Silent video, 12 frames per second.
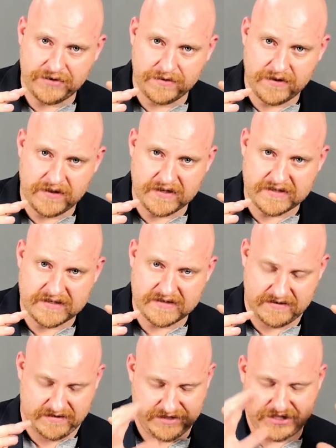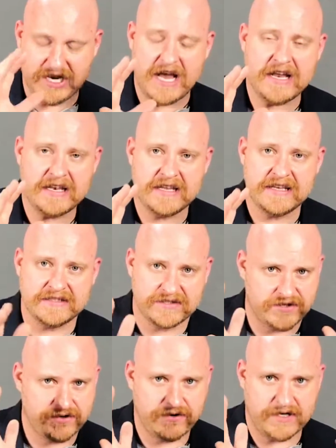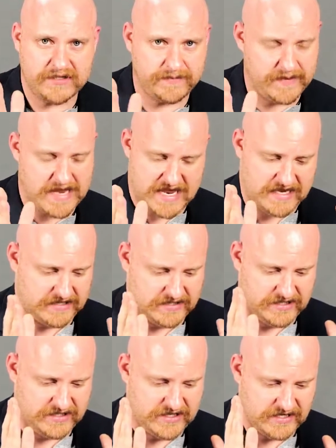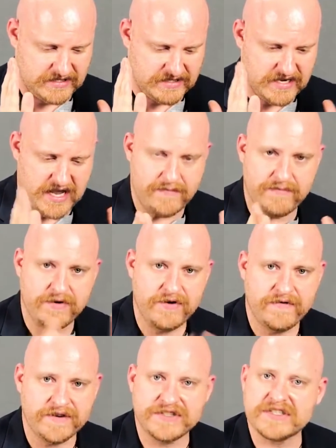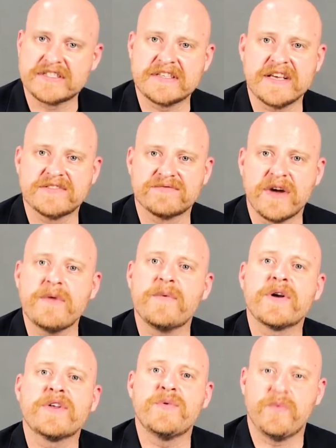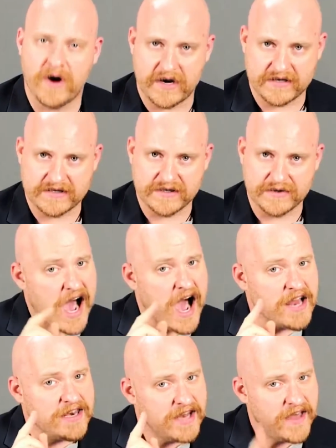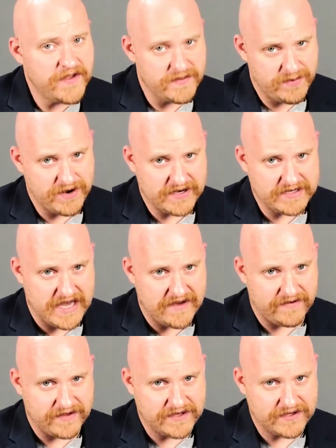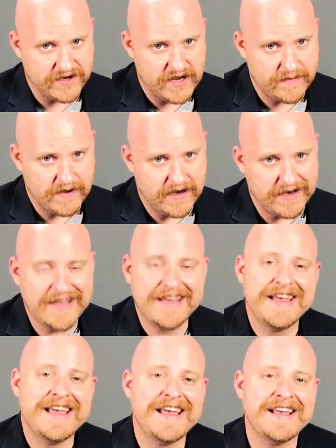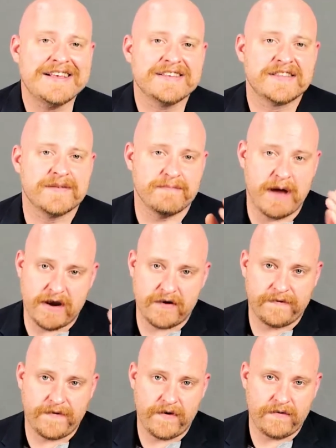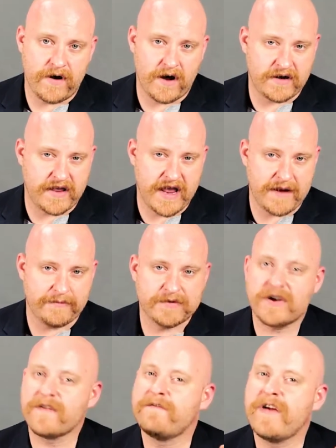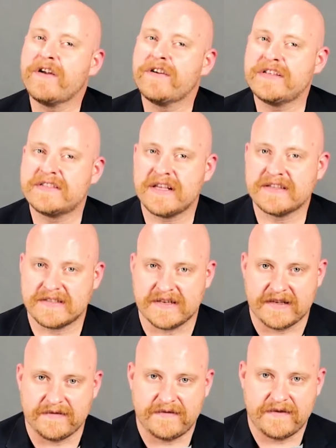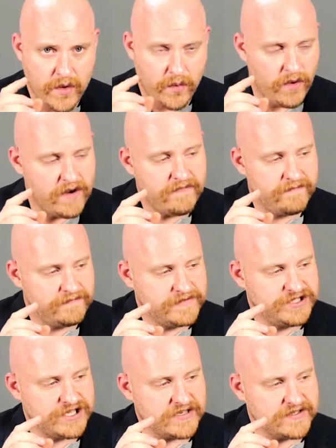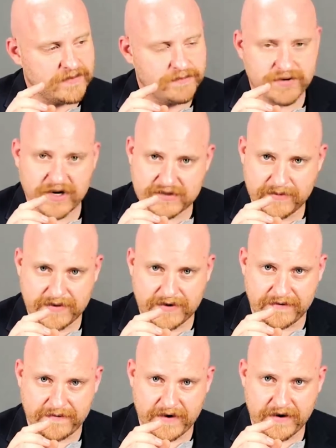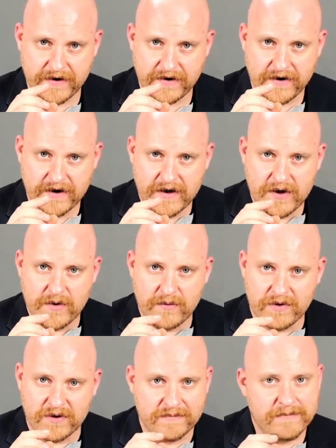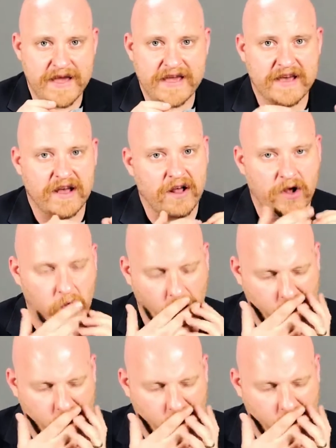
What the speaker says: sure that this shot is crisp and does not move and just stays right where you want it to. Another perk to having this tripod is the microphone on cameras are very sensitive. One gentle brush with your finger will make a